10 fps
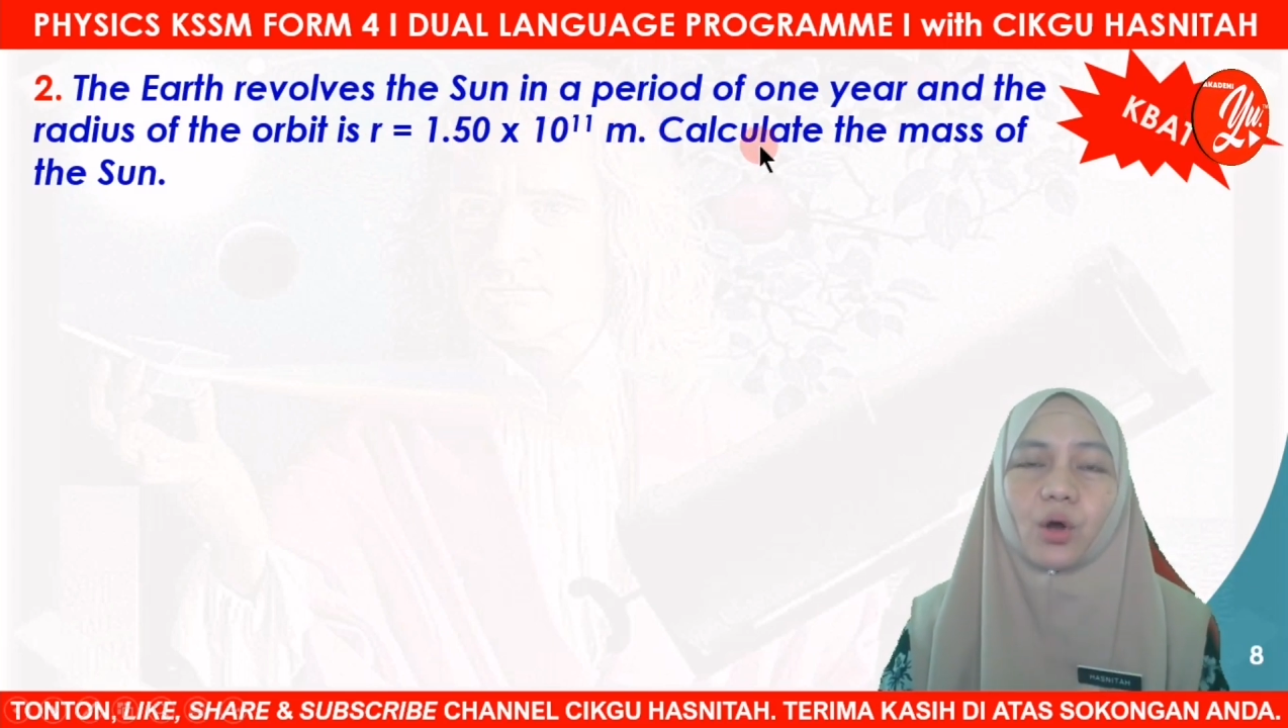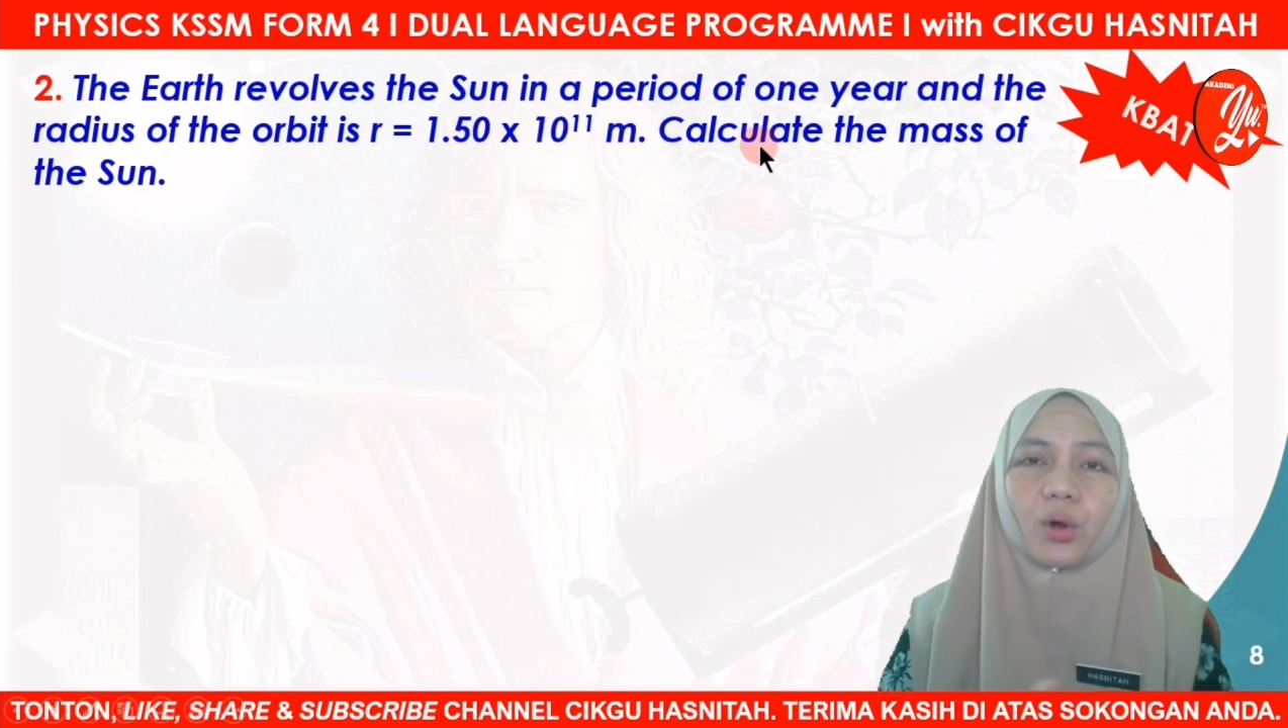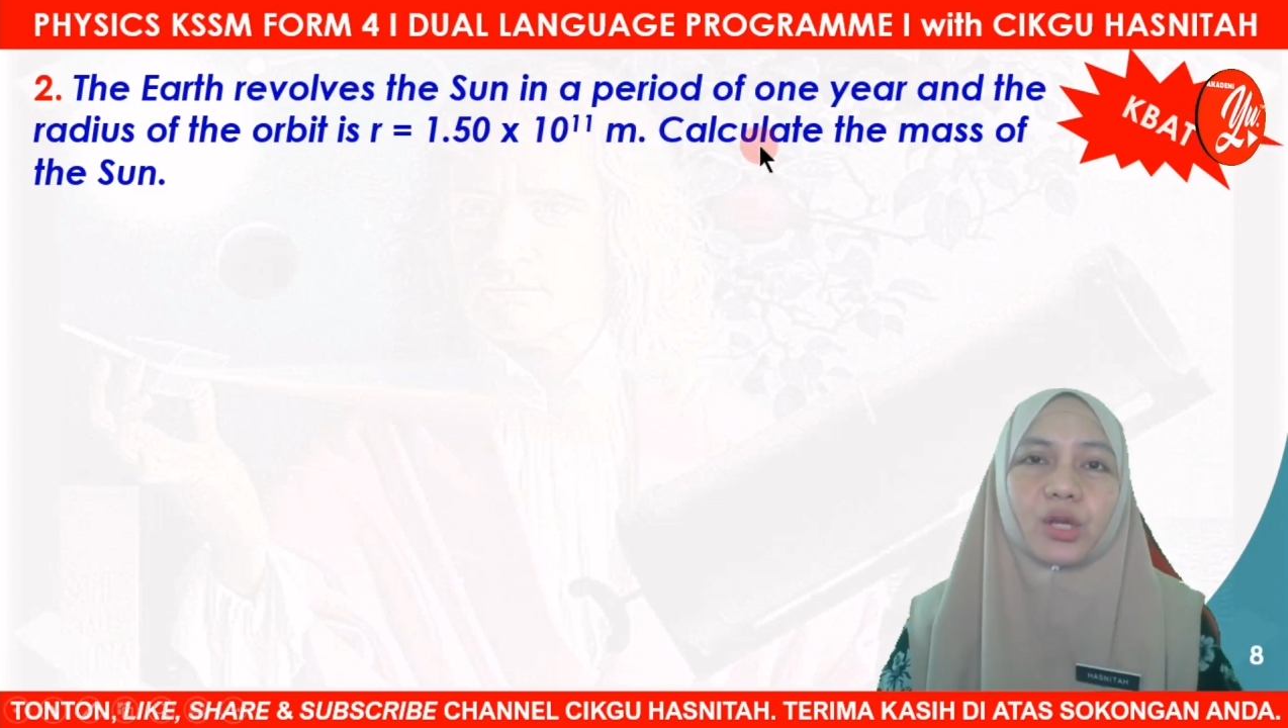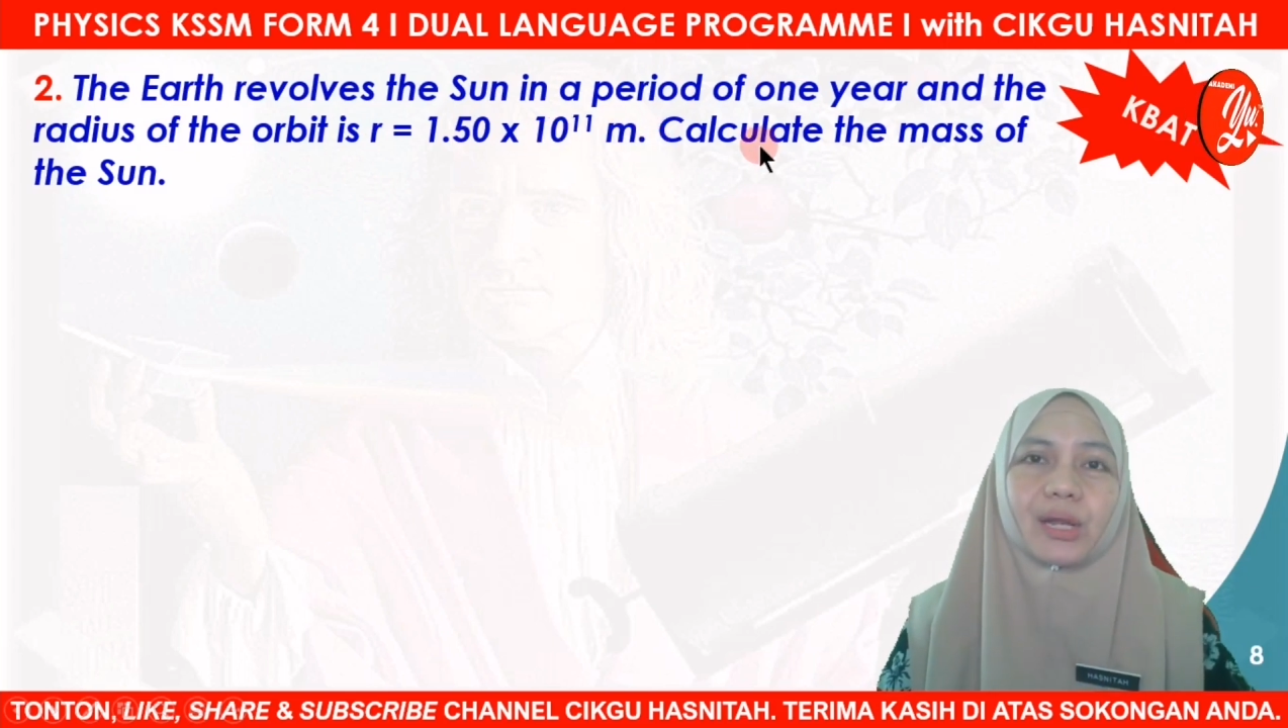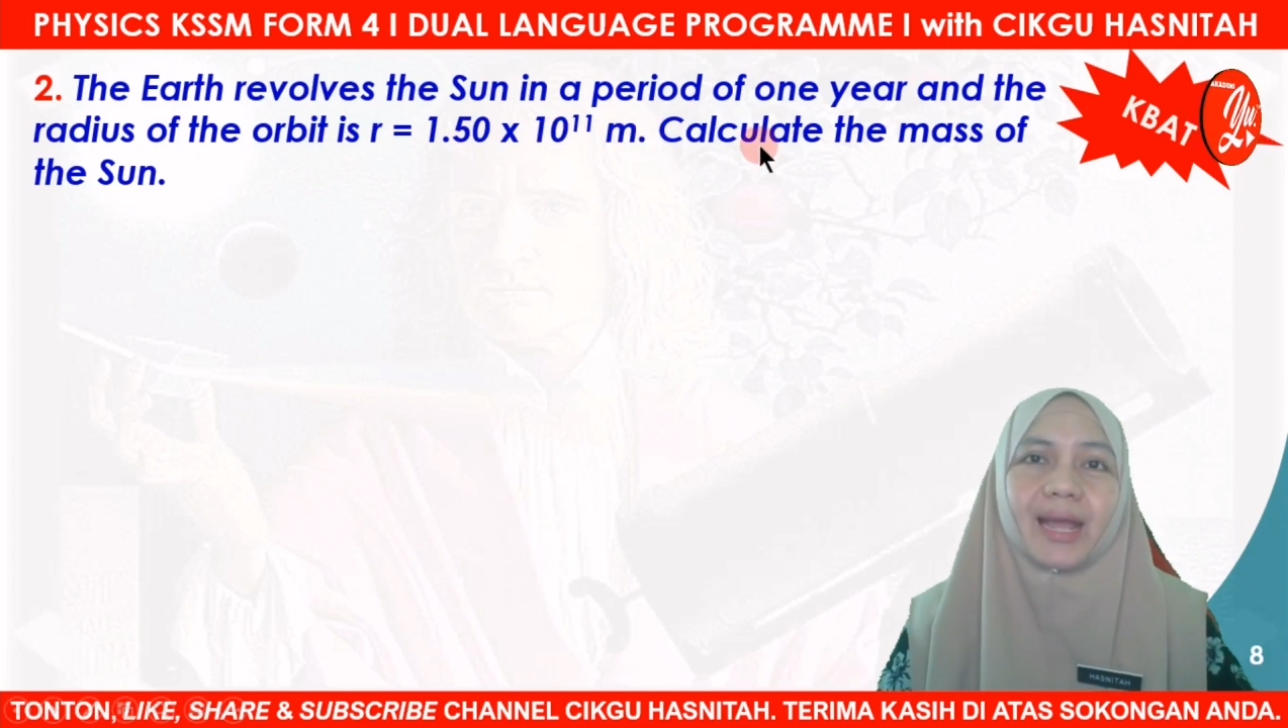
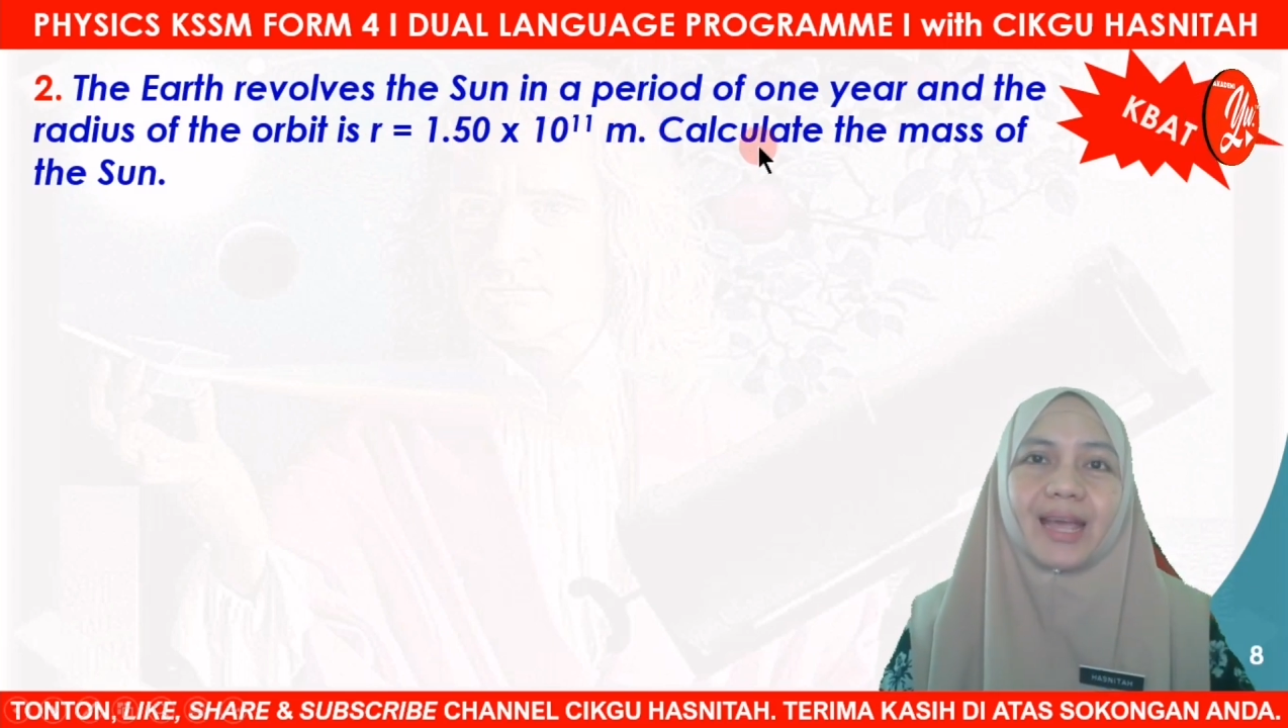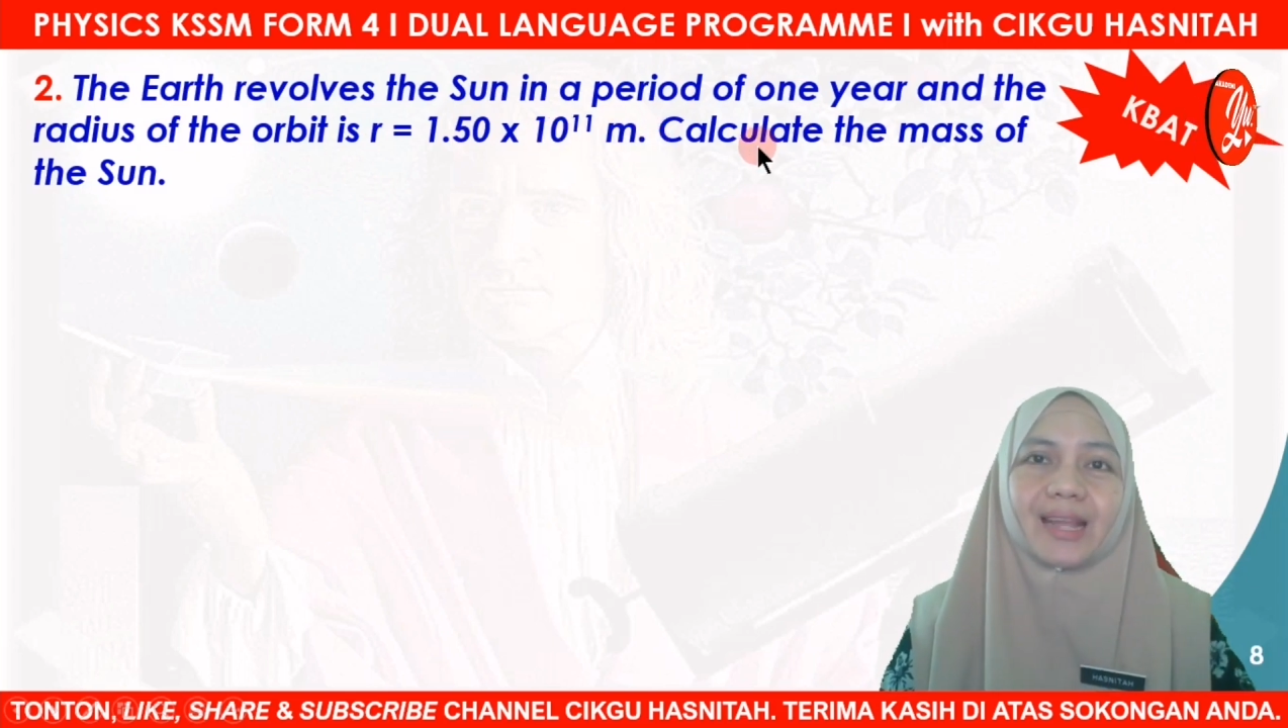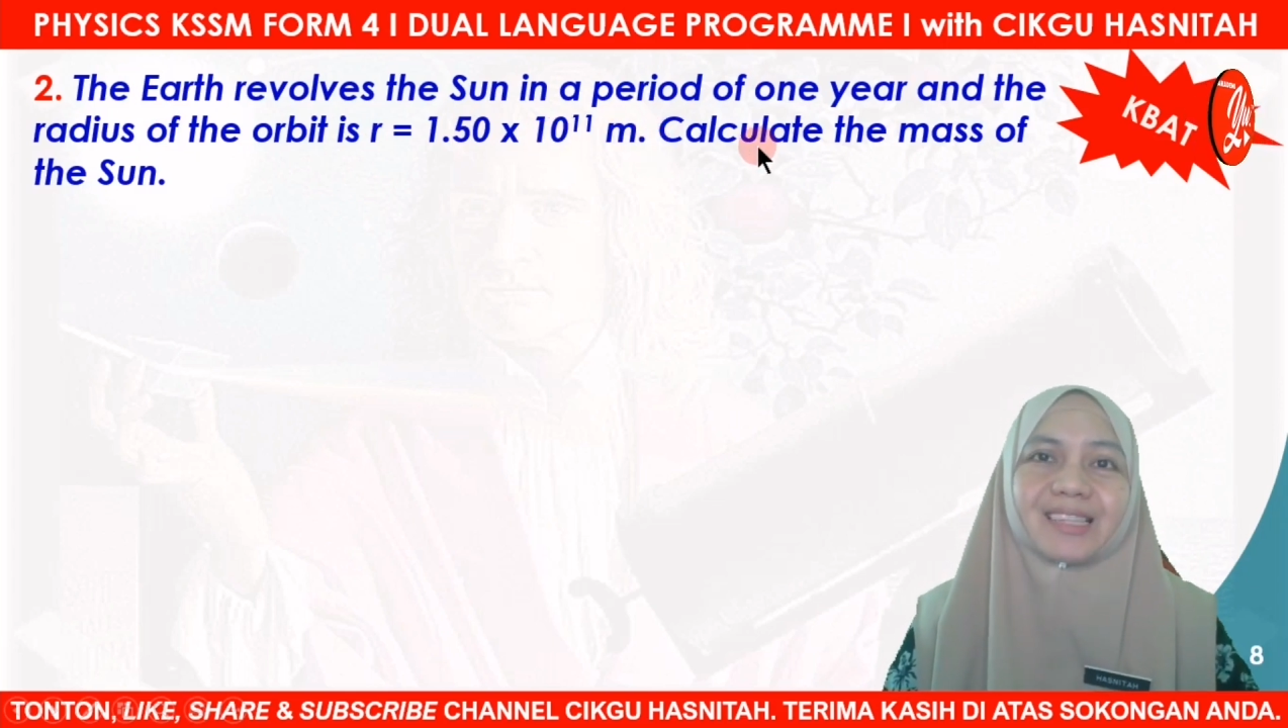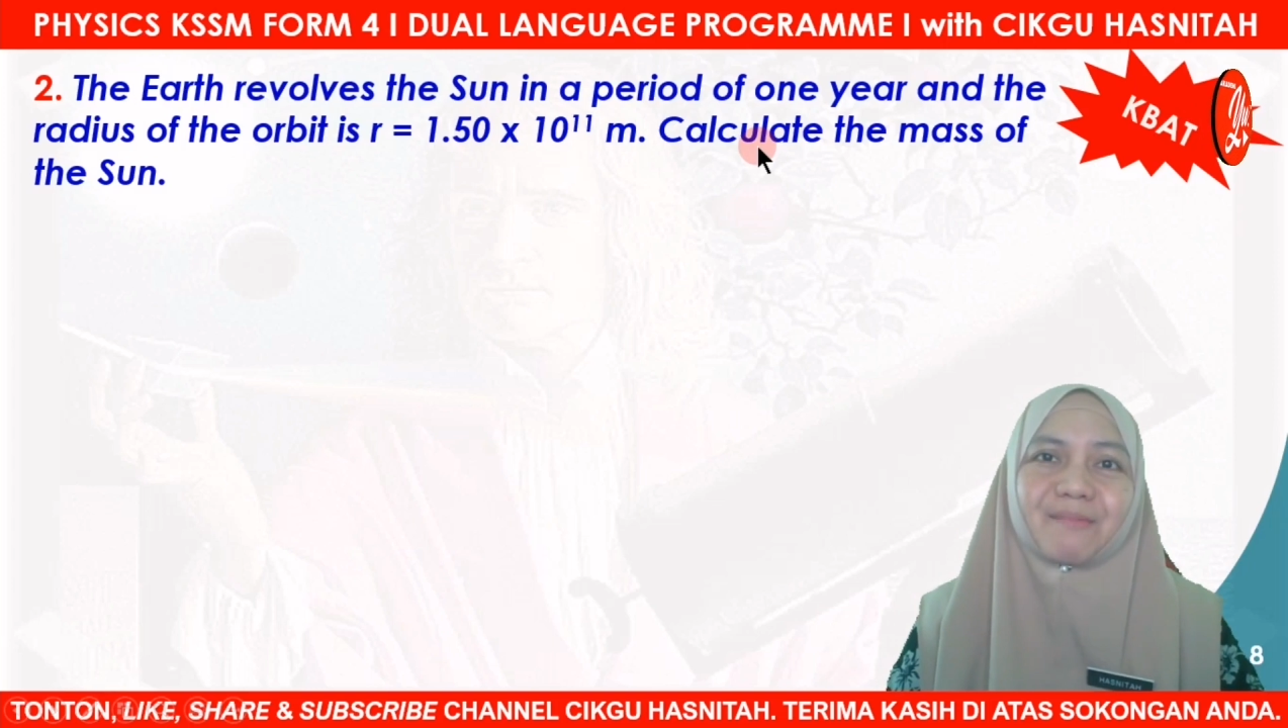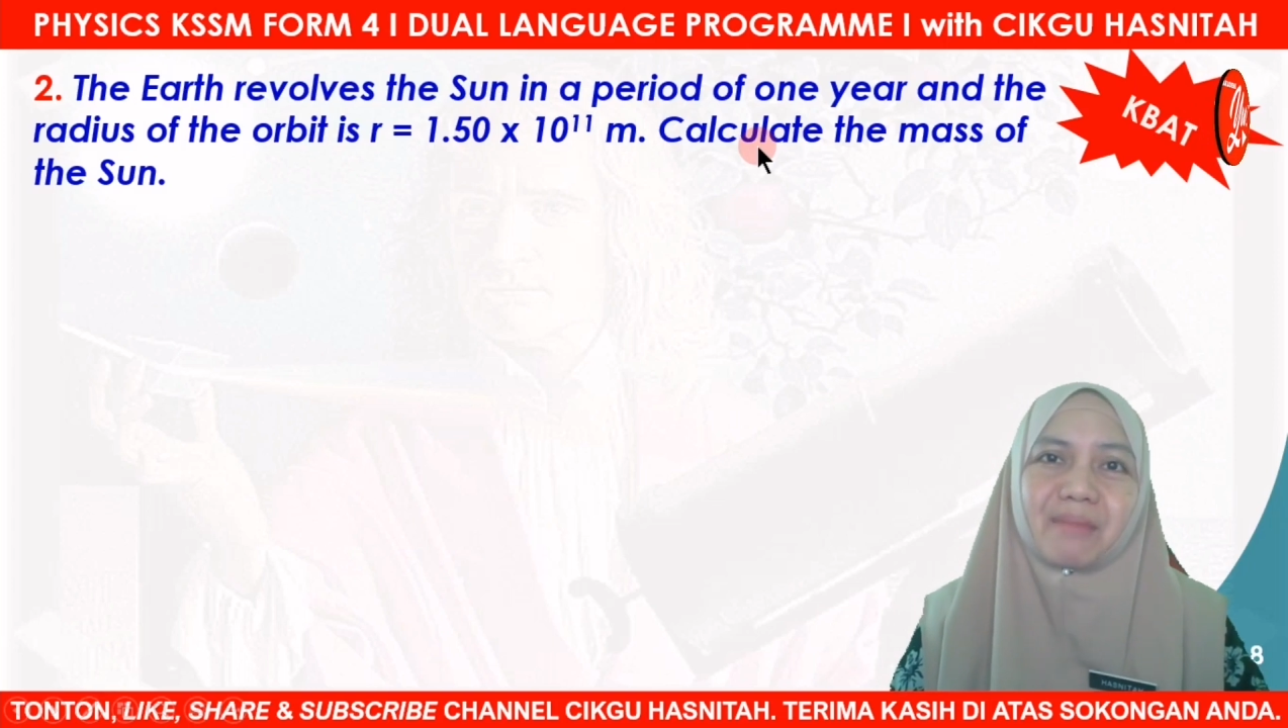calculate the